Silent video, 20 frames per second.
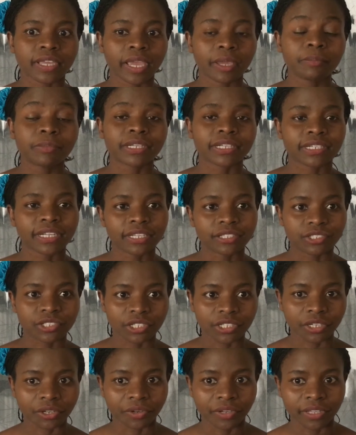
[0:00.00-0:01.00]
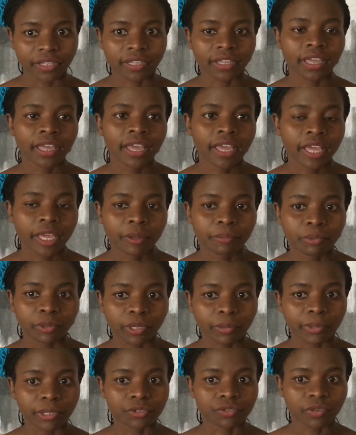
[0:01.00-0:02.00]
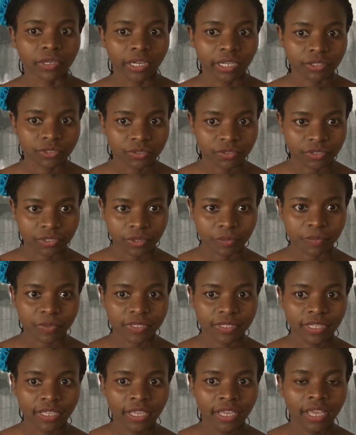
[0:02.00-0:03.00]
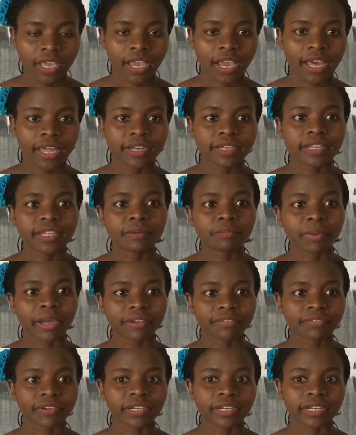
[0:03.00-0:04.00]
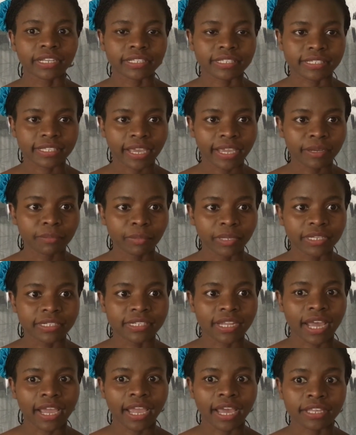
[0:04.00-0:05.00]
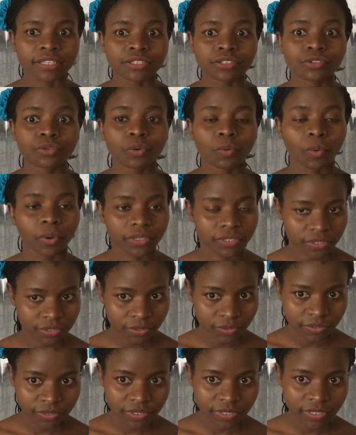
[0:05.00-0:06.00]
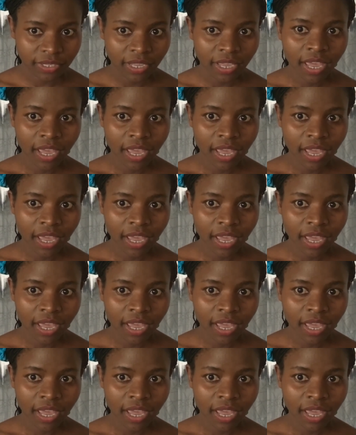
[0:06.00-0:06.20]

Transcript: aimed at engendering employment relationships. And in my final assignment, I asked two questions: